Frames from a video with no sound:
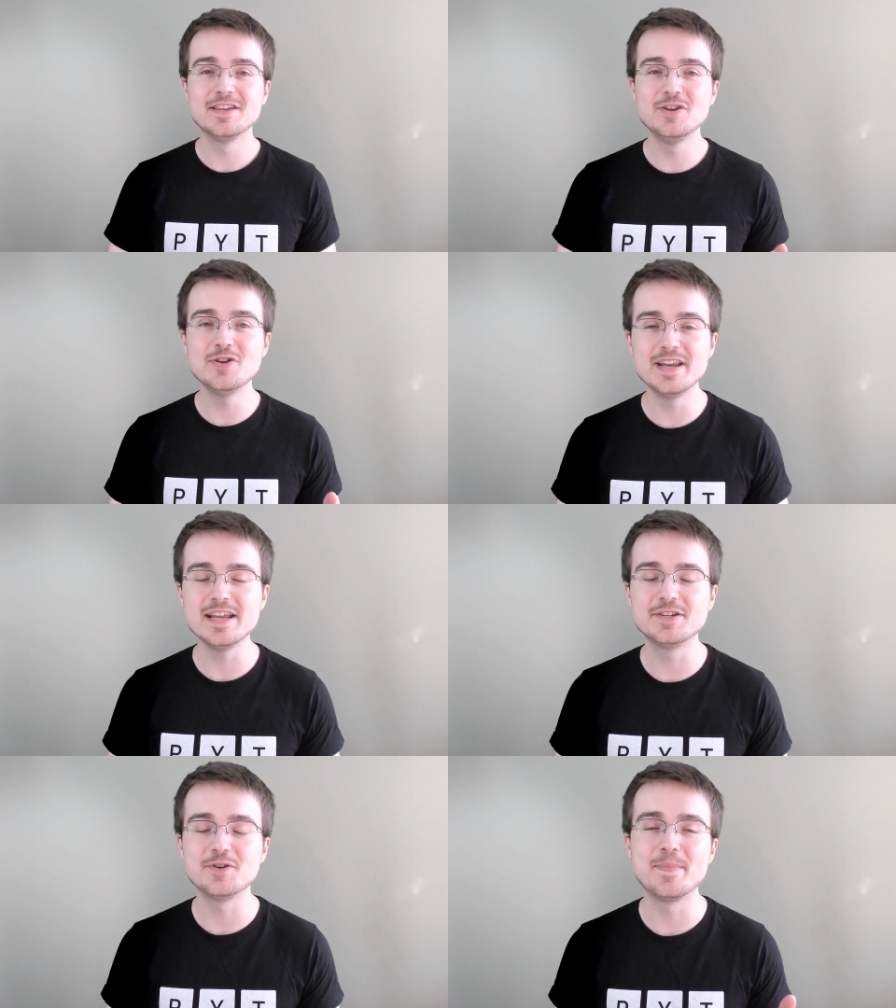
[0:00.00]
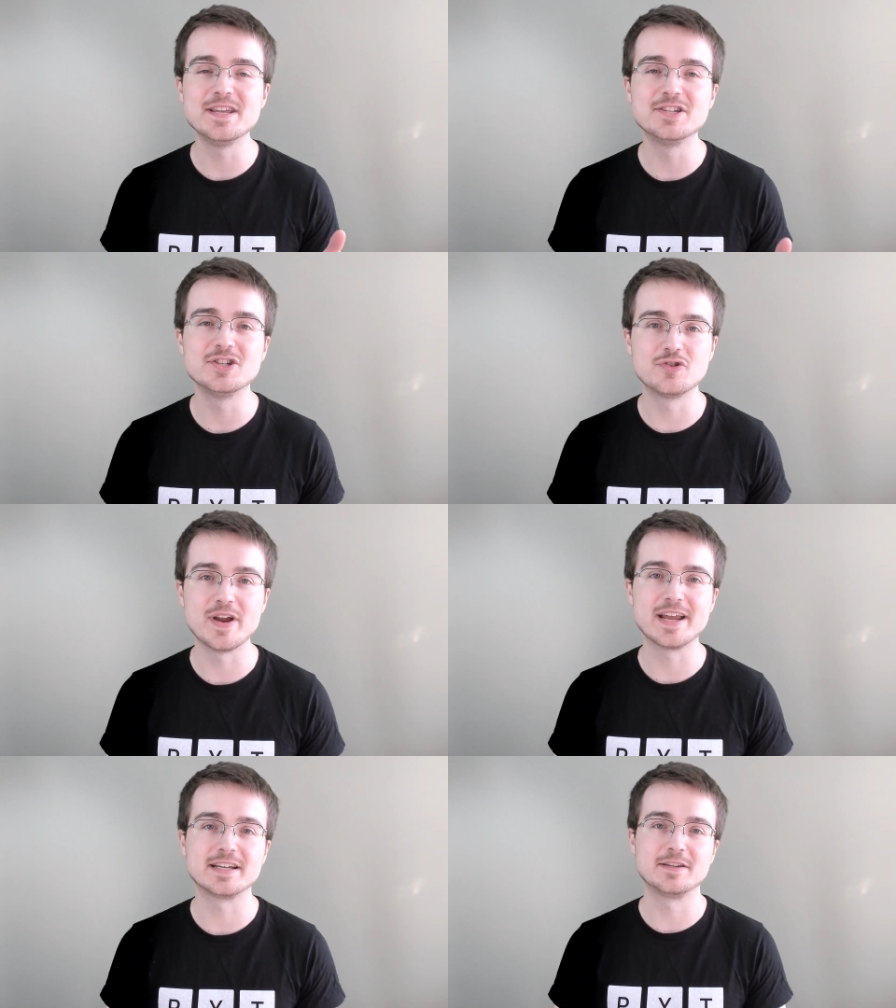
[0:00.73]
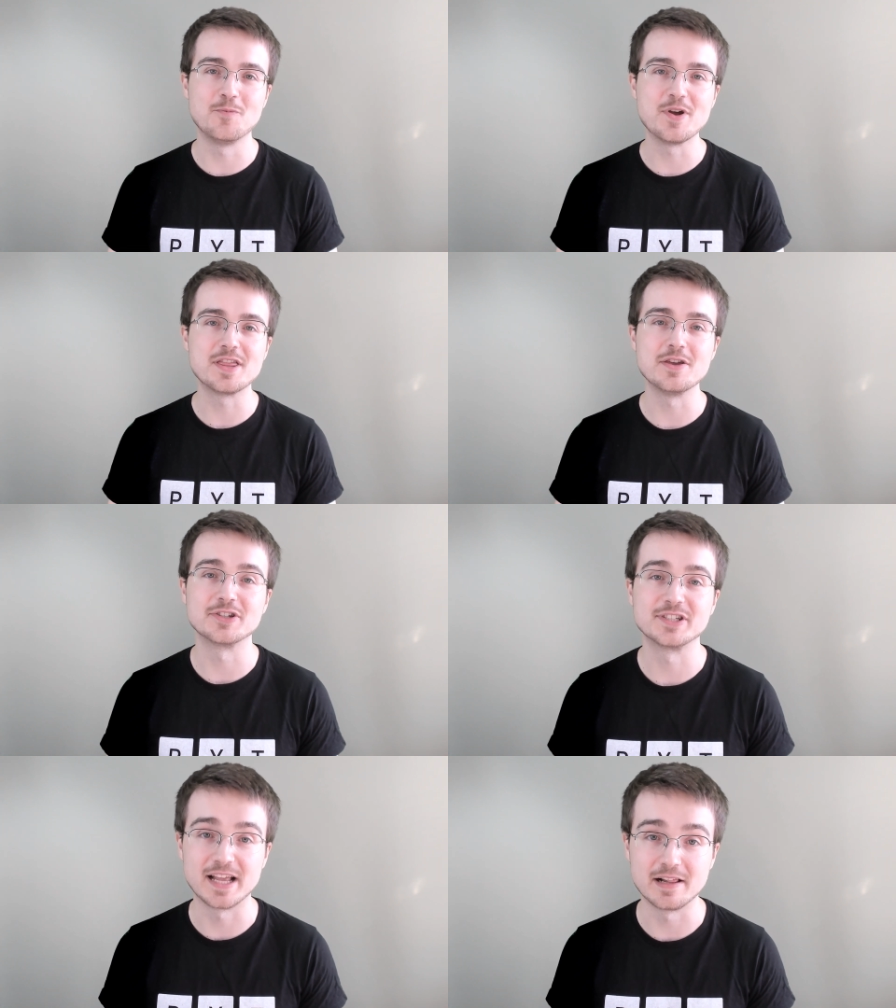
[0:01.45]
You need to be strict with
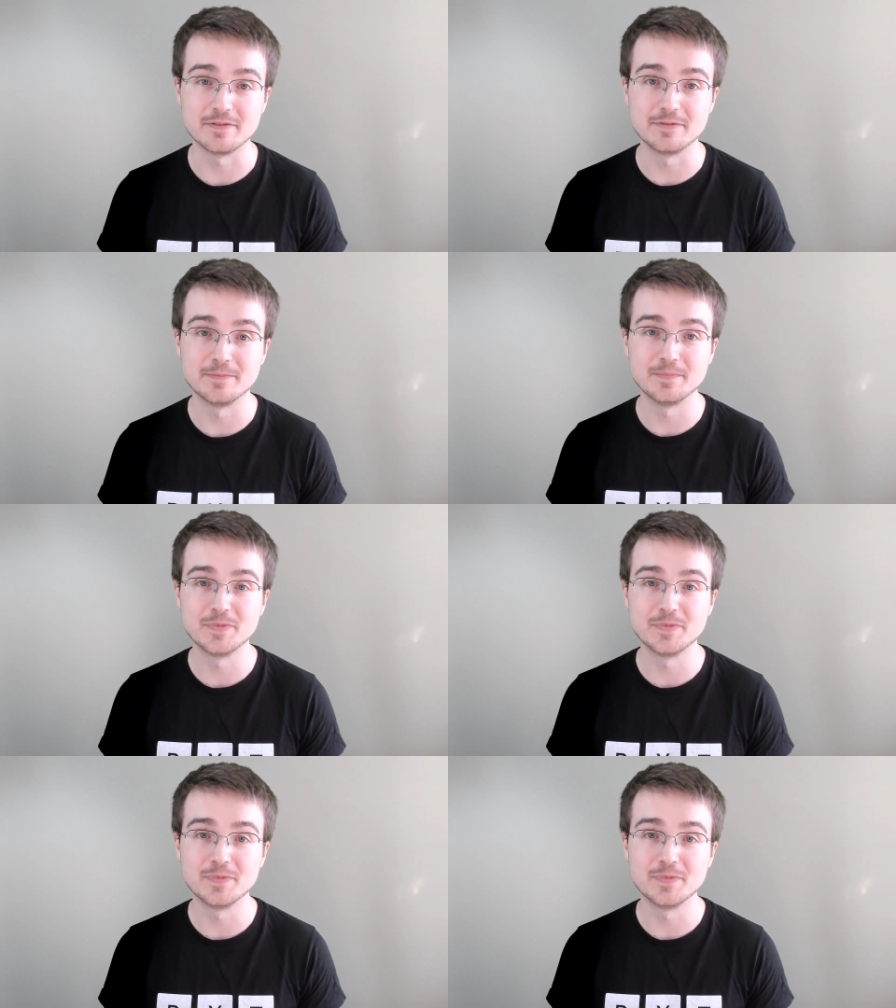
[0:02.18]
yourself.